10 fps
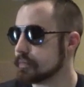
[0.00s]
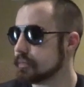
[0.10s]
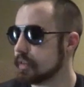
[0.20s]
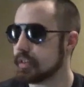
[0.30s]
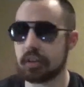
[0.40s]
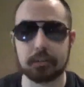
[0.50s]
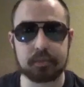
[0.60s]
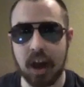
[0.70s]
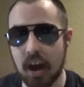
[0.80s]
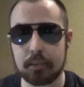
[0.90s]
some
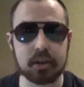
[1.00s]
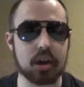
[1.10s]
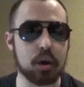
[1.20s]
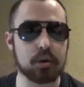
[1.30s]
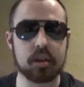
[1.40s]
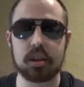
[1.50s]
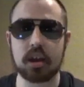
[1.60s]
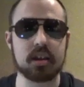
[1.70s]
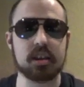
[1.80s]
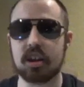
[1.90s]
time ago,
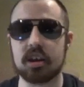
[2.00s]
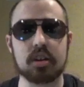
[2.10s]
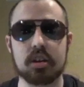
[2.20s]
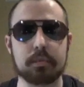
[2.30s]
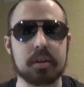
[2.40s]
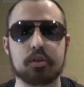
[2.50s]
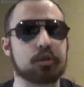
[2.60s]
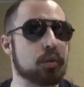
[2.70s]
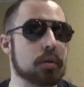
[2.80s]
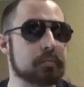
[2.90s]
it could have been
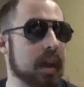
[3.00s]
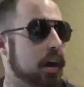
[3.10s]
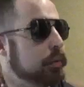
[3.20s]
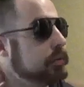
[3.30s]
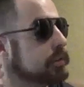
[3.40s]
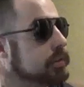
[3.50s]
scrubbed out.